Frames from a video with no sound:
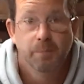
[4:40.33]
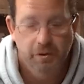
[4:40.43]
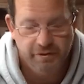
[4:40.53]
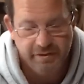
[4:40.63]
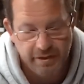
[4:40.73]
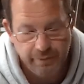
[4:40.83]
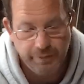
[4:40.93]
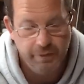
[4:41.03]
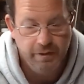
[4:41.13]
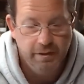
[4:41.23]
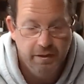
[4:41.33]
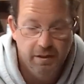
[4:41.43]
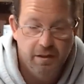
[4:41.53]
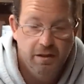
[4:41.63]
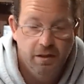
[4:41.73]
positive
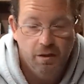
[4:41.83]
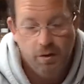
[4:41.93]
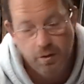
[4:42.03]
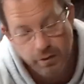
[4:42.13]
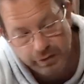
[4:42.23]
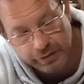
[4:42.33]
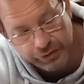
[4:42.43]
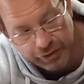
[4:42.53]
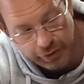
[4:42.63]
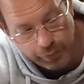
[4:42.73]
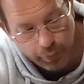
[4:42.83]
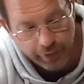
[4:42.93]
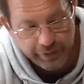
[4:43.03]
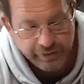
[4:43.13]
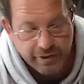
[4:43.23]
onto, well,
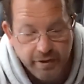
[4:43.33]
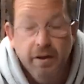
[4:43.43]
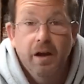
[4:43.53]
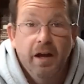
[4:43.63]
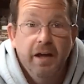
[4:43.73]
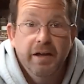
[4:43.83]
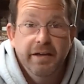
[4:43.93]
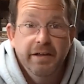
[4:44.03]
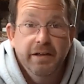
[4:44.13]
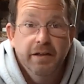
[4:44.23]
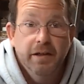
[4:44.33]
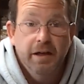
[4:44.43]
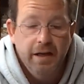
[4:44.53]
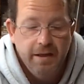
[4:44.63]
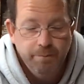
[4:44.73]
there's a
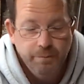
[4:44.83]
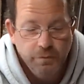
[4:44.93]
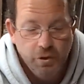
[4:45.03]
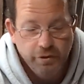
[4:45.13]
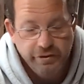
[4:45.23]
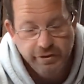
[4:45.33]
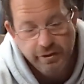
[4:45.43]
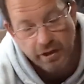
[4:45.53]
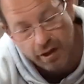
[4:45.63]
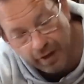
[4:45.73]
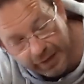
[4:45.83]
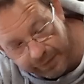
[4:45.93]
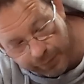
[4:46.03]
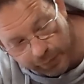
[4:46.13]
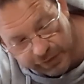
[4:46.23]
constant
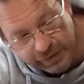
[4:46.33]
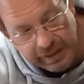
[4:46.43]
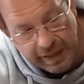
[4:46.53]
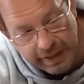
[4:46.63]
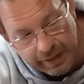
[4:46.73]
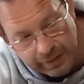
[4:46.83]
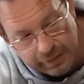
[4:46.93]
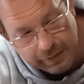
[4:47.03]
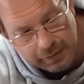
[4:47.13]
live, which is here,